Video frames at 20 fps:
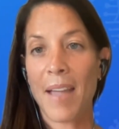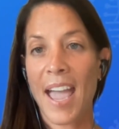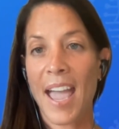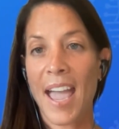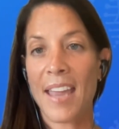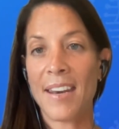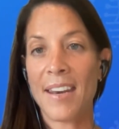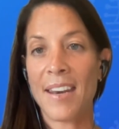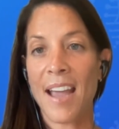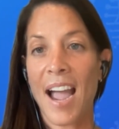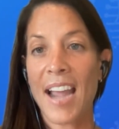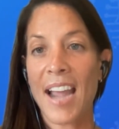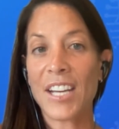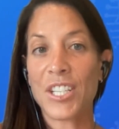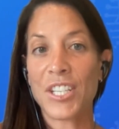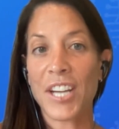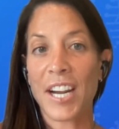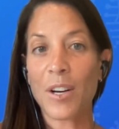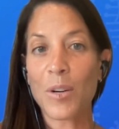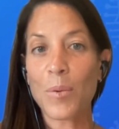And I
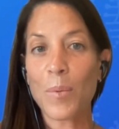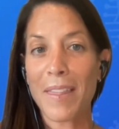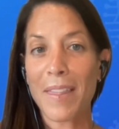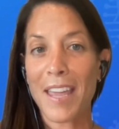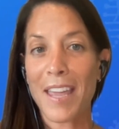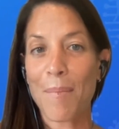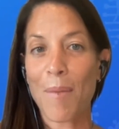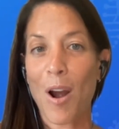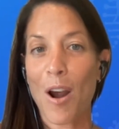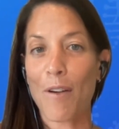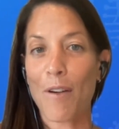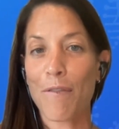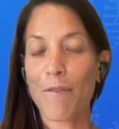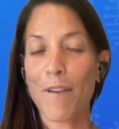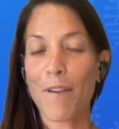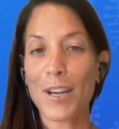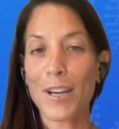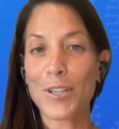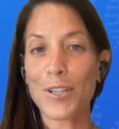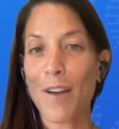shared with him our
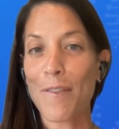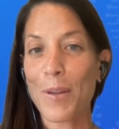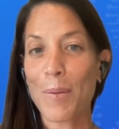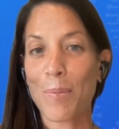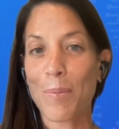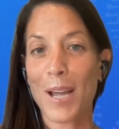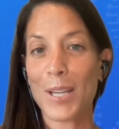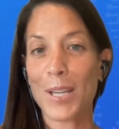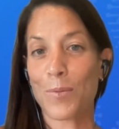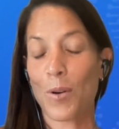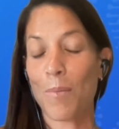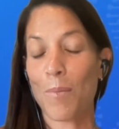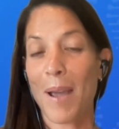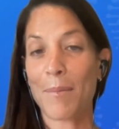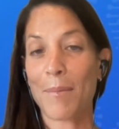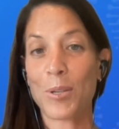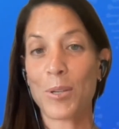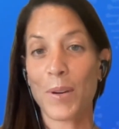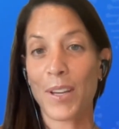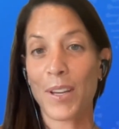fresh off the press
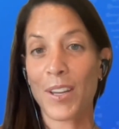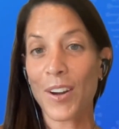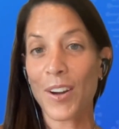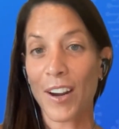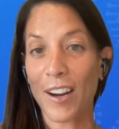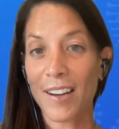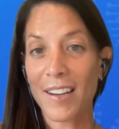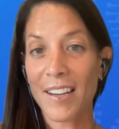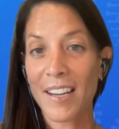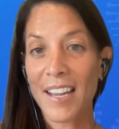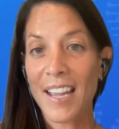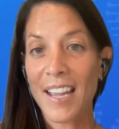roadmap to a cure.